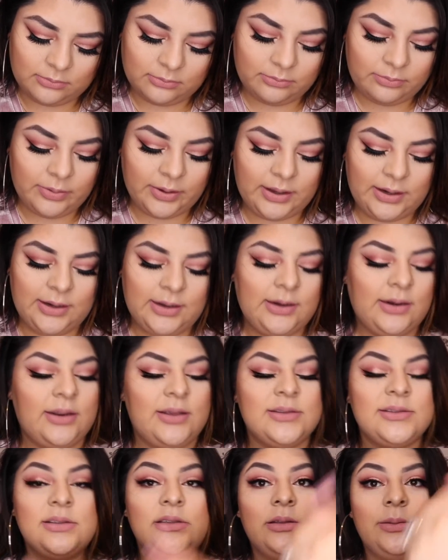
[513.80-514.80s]
But it
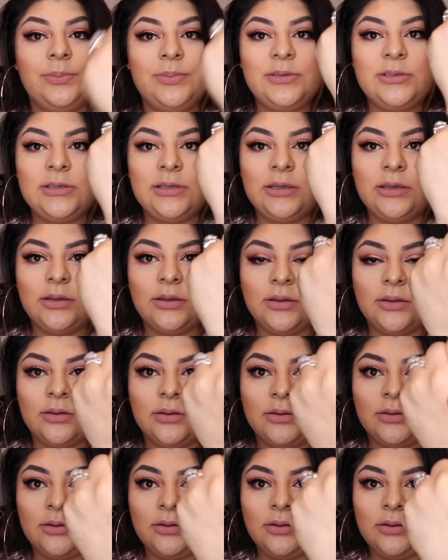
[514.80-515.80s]
is a lipstick.
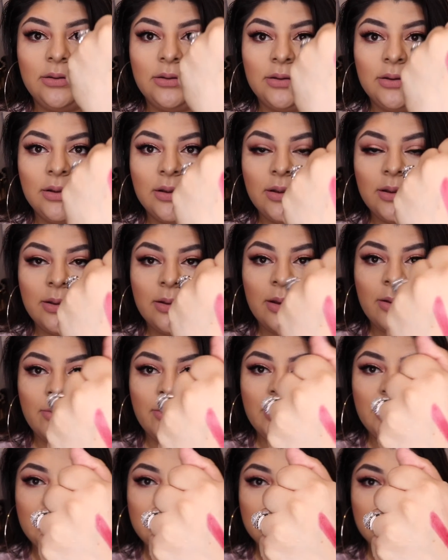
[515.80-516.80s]

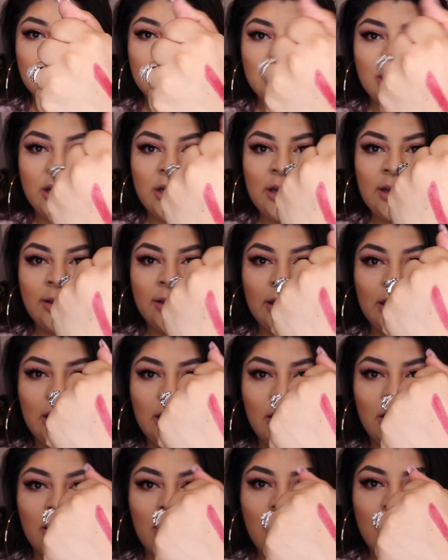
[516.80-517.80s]
But it's shiny like a
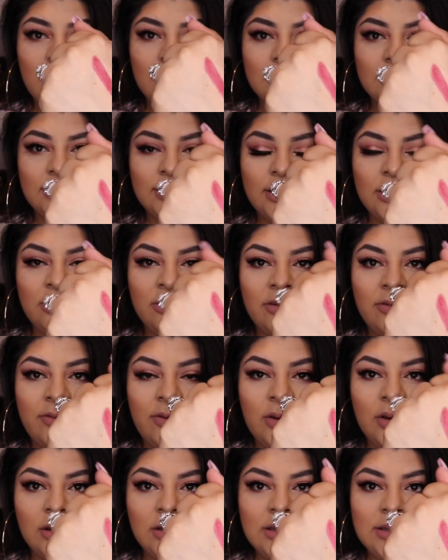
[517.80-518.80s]
gloss. I don't know if
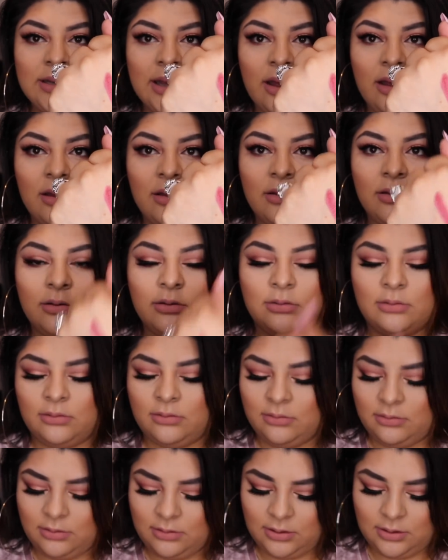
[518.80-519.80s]
you can tell.
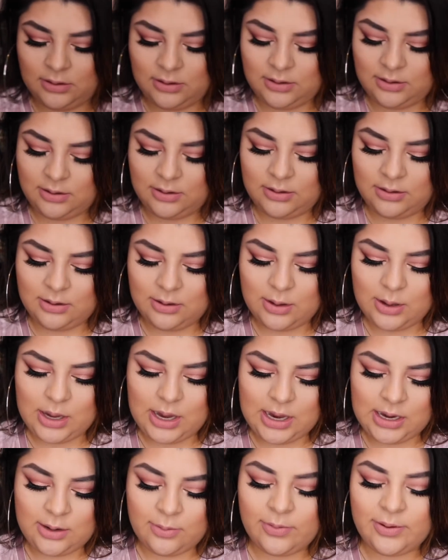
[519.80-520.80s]

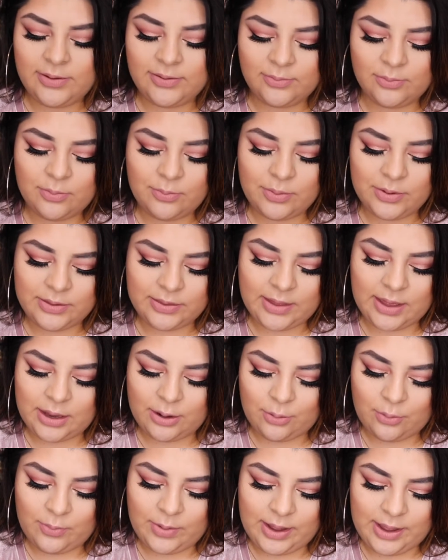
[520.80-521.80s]
Anyways, we'll put
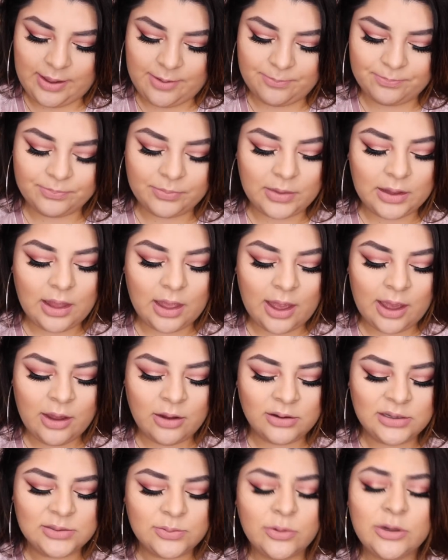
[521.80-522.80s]
that away. I
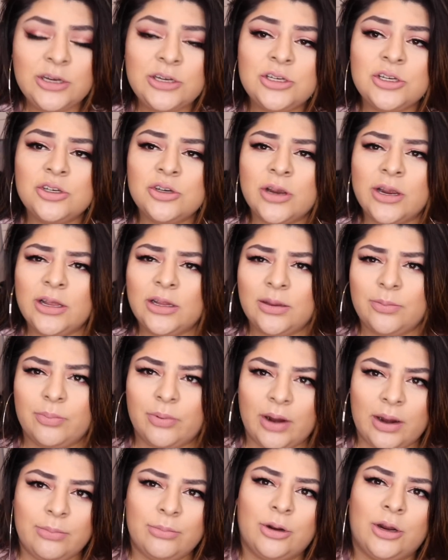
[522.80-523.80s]
always wanted to try a lip
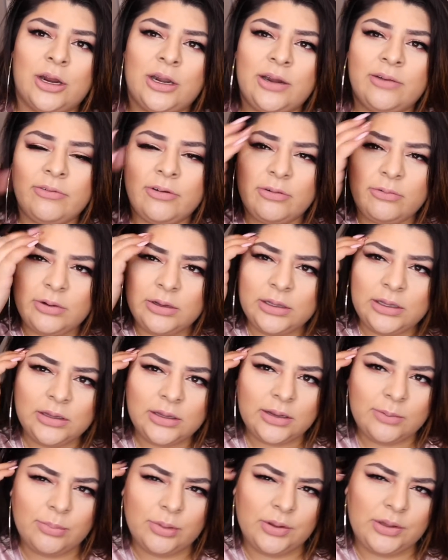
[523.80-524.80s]
primer. I never really
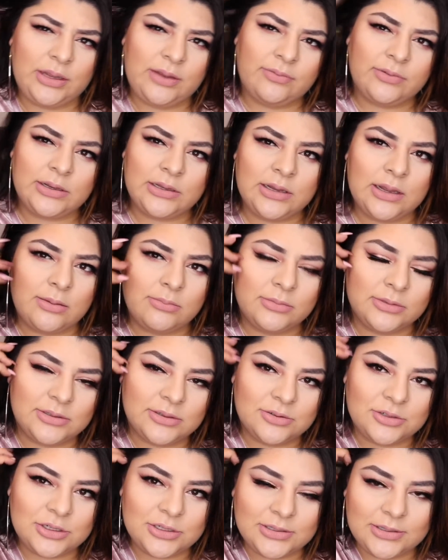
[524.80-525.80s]
like believed in them,
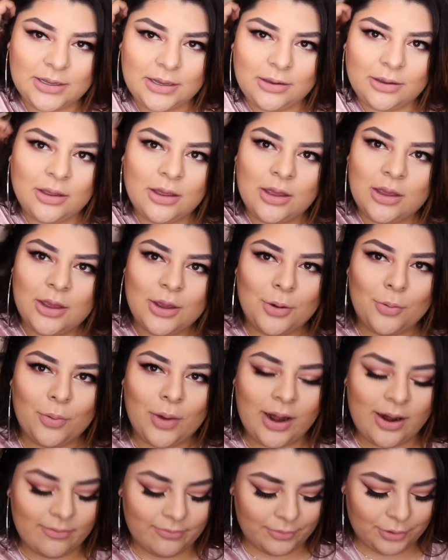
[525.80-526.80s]
so it's just like
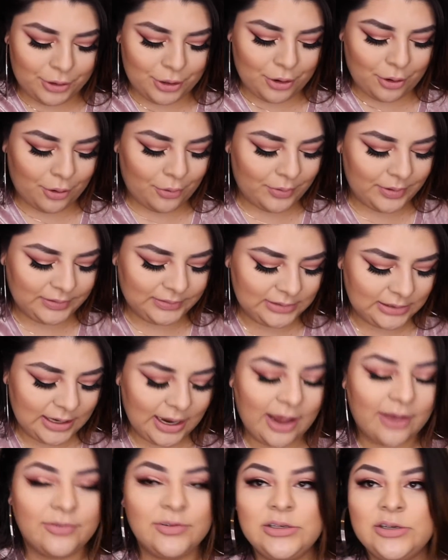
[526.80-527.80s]
whatever, you're always gonna
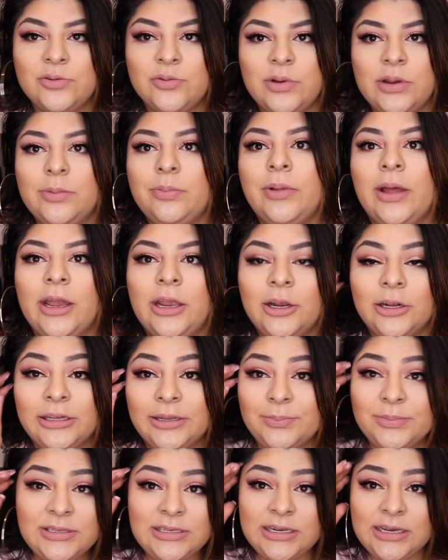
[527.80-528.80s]
have to reapply your
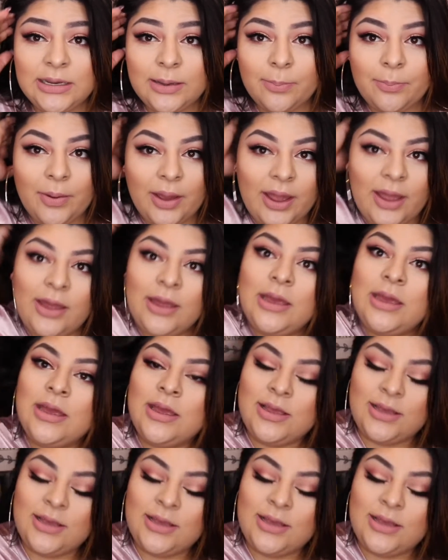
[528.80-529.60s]
lipstick, but